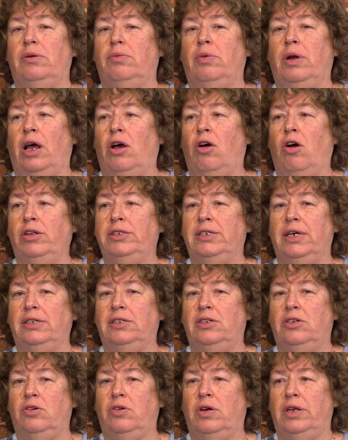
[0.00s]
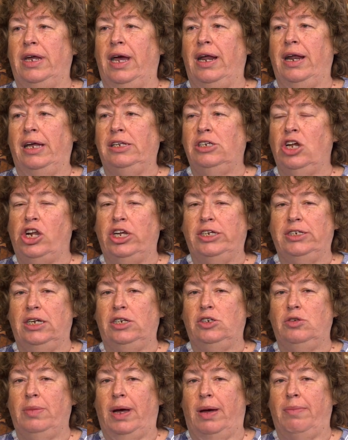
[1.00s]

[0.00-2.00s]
when I contacted her a day later, she said to me,